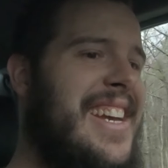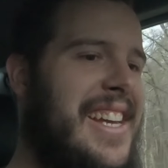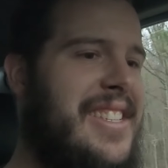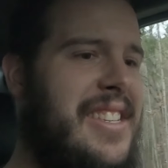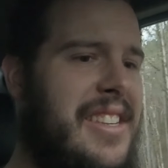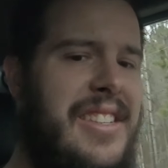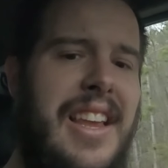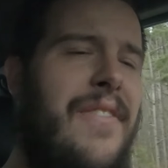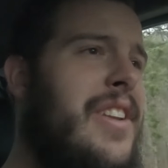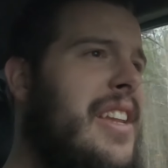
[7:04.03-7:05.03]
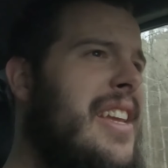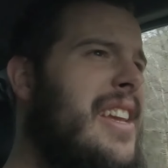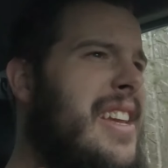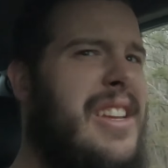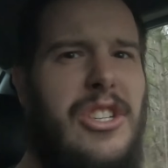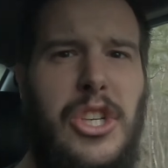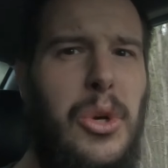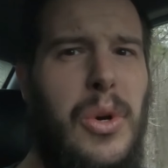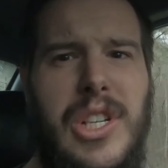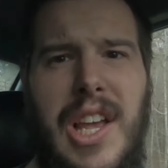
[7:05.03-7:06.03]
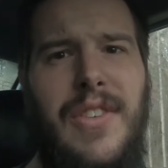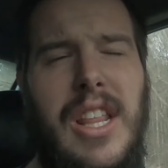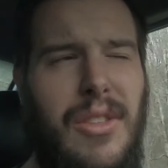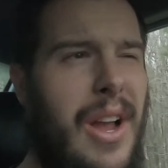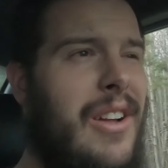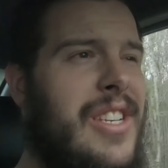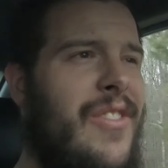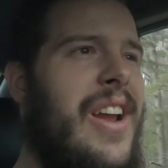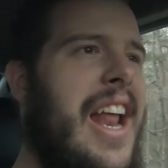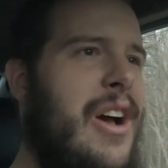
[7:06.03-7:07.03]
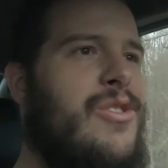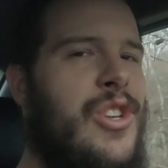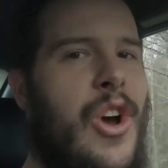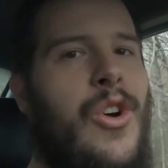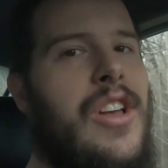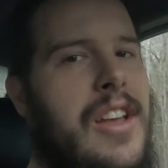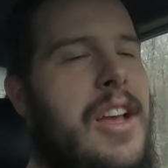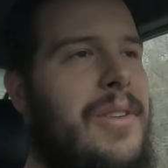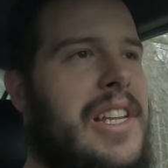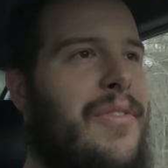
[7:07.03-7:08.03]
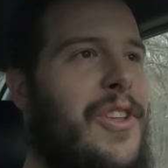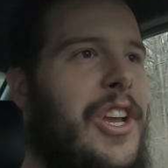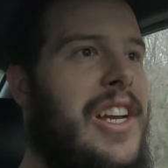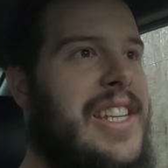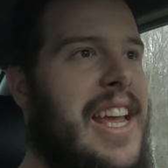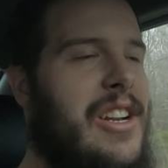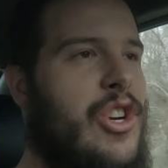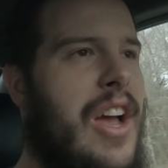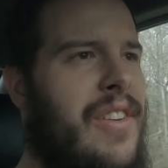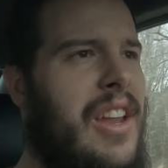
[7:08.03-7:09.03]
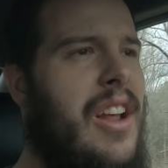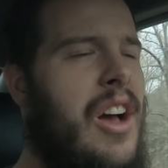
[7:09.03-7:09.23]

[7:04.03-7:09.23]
It's 72 or 73 outside right now, so it was definitely a good day to drive it.